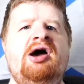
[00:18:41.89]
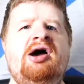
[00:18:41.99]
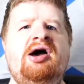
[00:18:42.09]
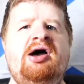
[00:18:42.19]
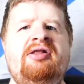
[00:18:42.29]

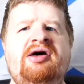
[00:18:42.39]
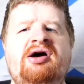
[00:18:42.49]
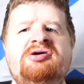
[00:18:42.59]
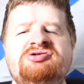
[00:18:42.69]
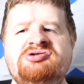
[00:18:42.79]
Uh, and
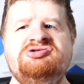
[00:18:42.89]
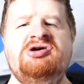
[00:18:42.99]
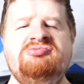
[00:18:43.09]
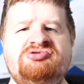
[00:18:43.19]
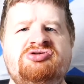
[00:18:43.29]
that
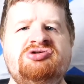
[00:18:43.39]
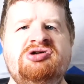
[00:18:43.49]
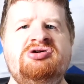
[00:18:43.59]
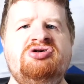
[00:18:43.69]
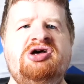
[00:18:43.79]
so it looked
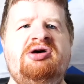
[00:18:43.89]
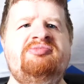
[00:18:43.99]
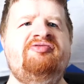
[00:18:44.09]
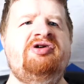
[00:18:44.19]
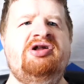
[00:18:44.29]
like a good
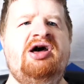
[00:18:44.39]
atmosphere.